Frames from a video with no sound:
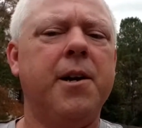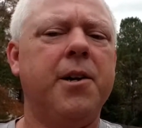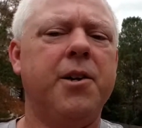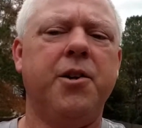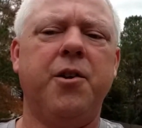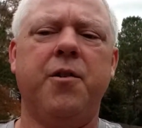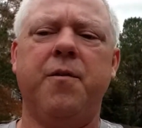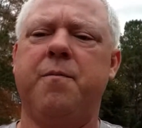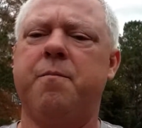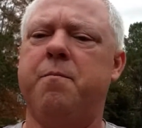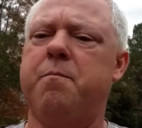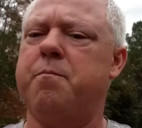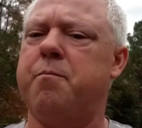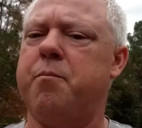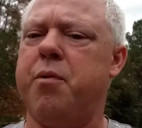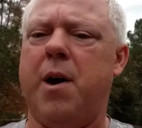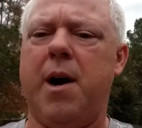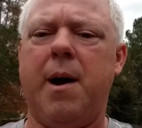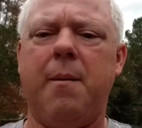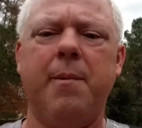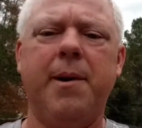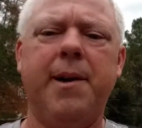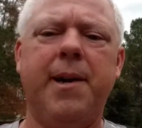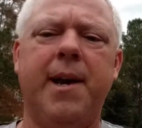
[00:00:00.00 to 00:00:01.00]
You've
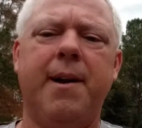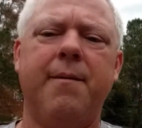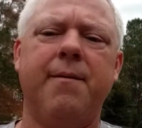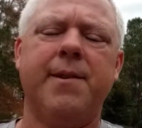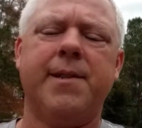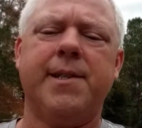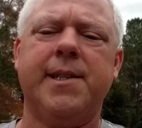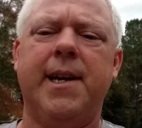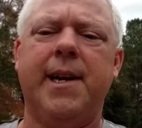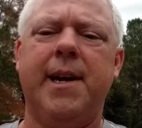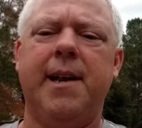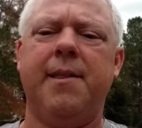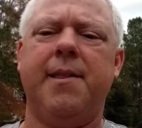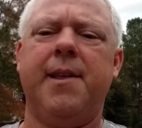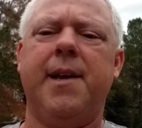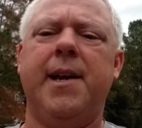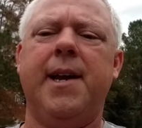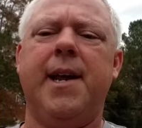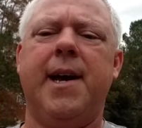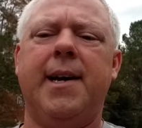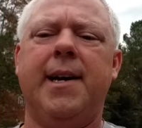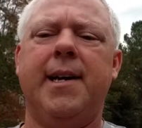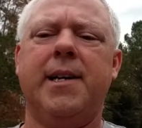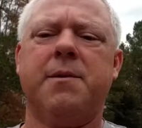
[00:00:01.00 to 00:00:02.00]
probably never seen anything
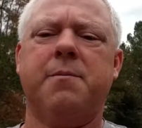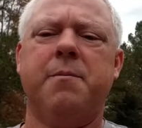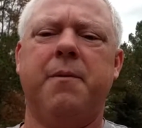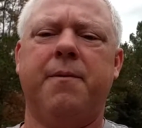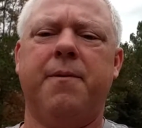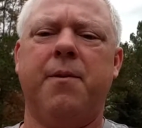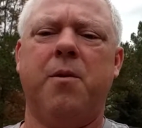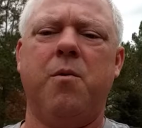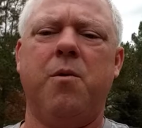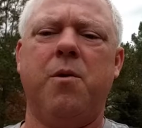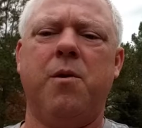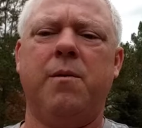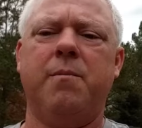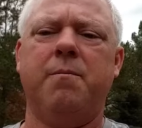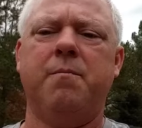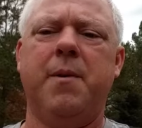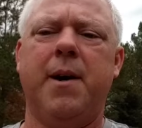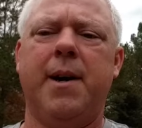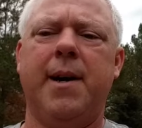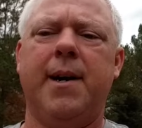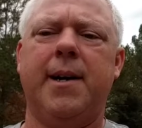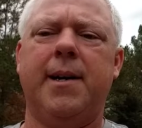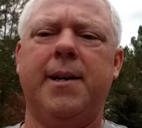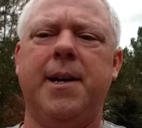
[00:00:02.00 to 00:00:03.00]
like this before,
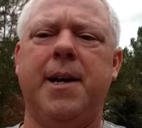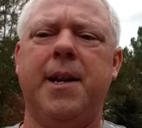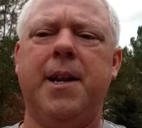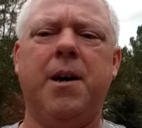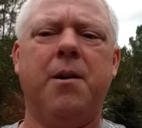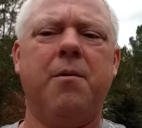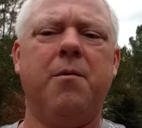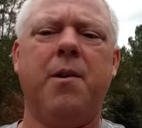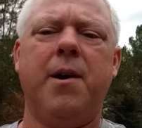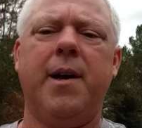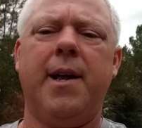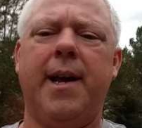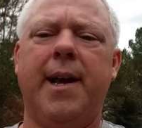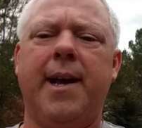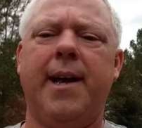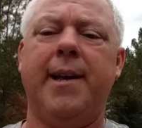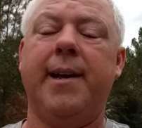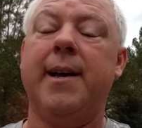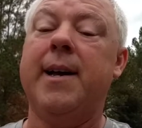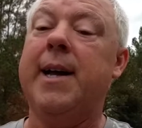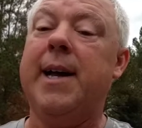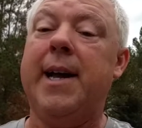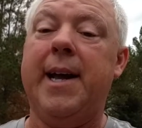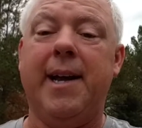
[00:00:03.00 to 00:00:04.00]
but you know what? Hey,
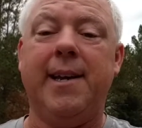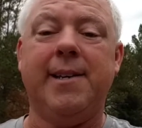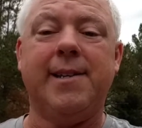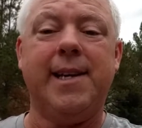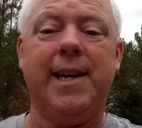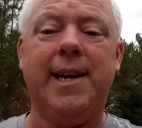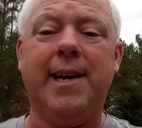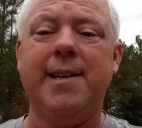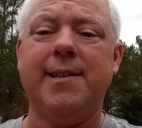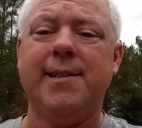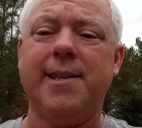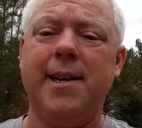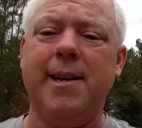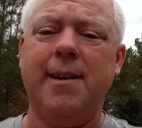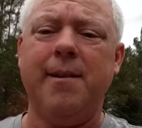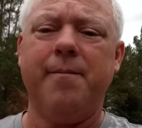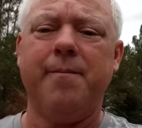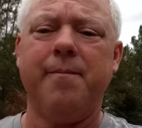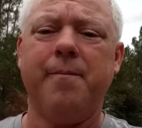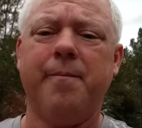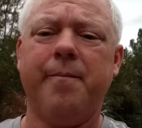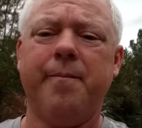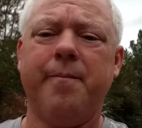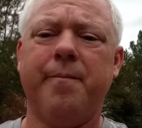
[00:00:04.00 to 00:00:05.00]
it's easy.
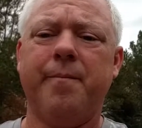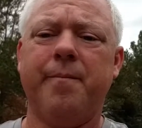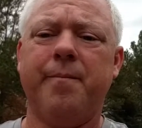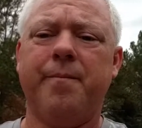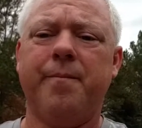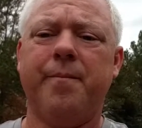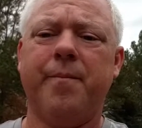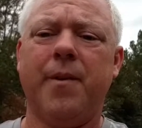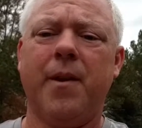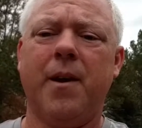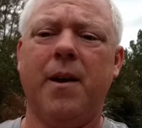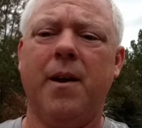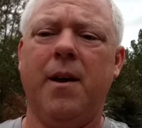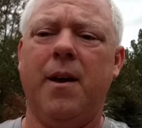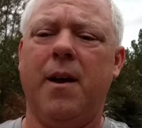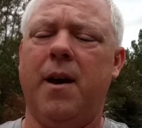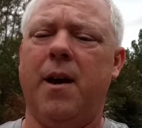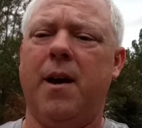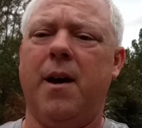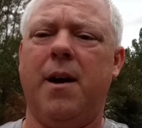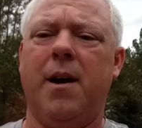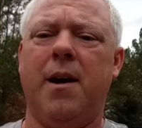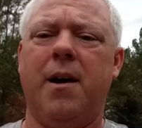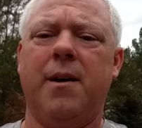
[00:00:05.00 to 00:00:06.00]

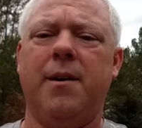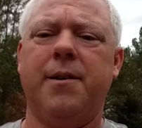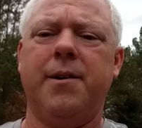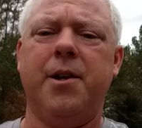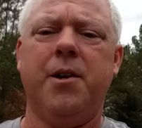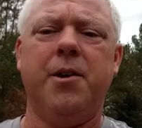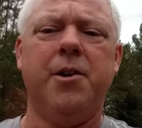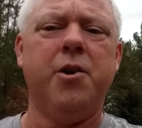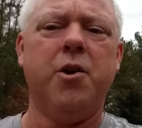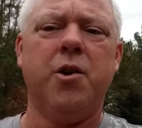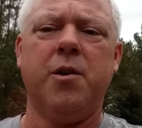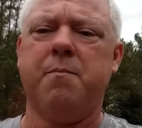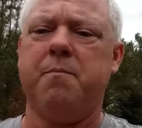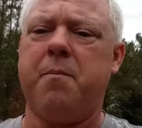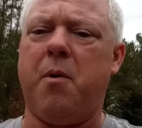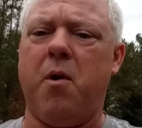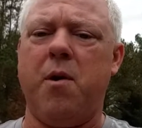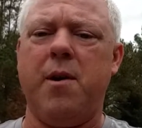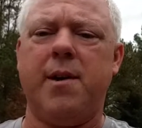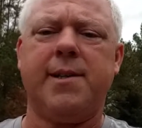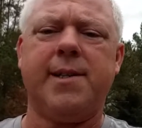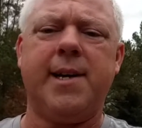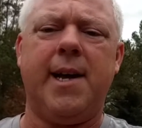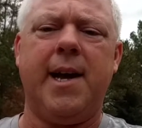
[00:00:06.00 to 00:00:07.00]
Uh, you can do it
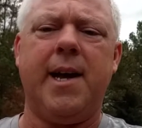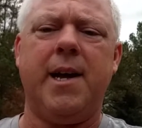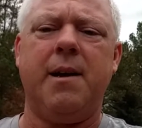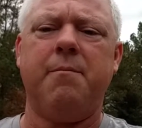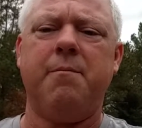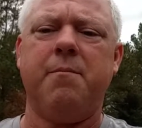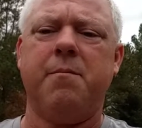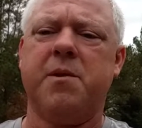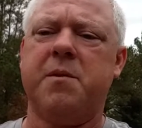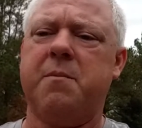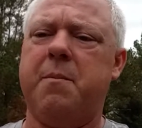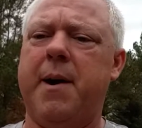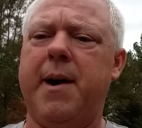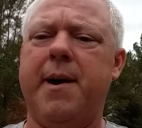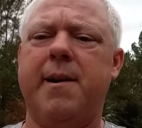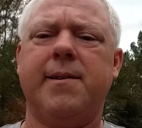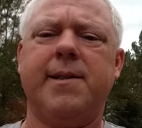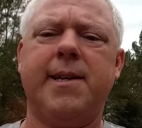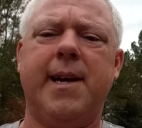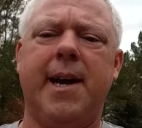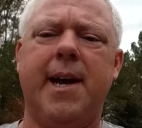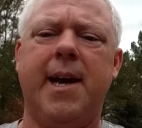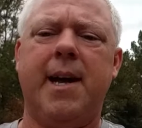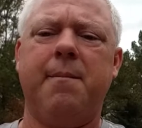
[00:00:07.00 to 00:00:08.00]
part-time, spare
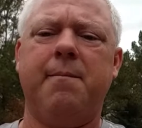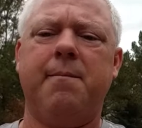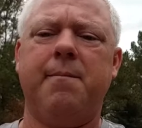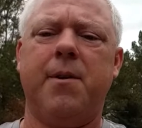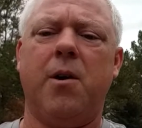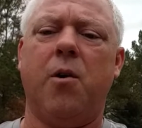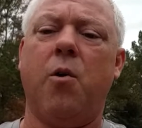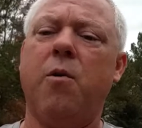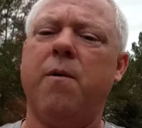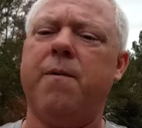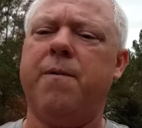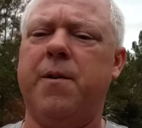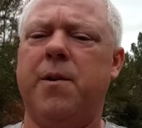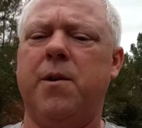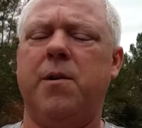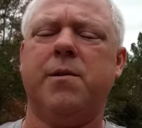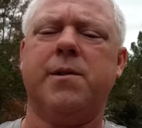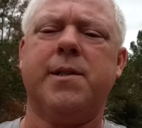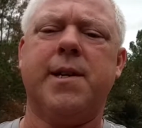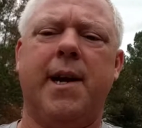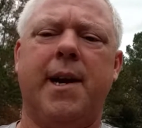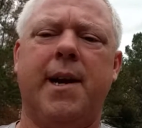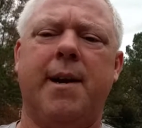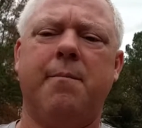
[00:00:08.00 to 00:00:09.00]
time, or
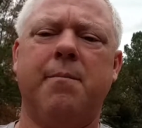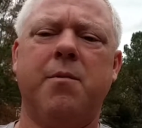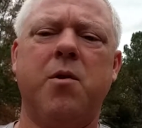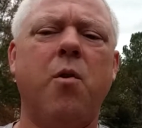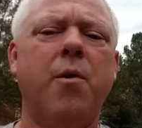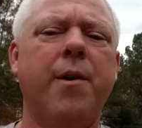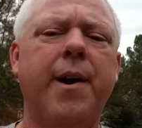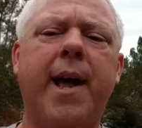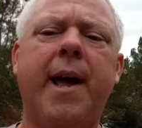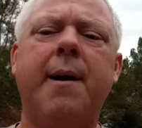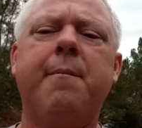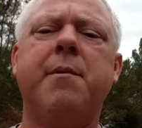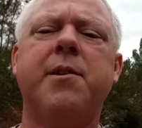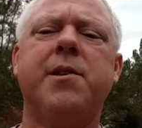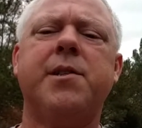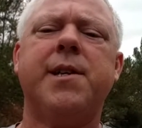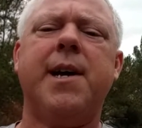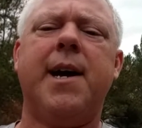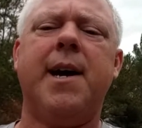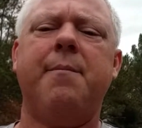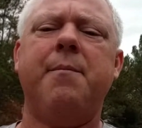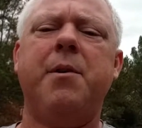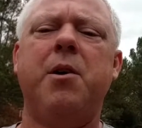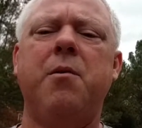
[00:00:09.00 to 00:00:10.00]
full-time, according to how much
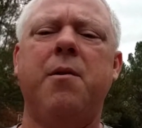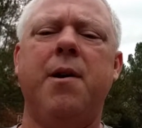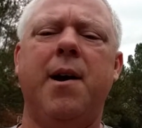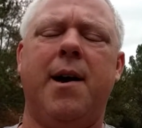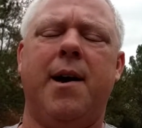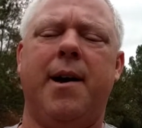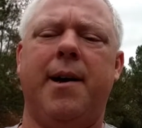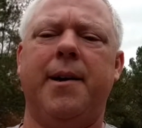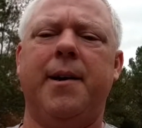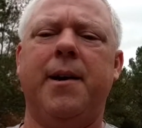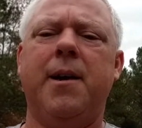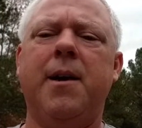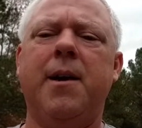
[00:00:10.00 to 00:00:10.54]
time you got.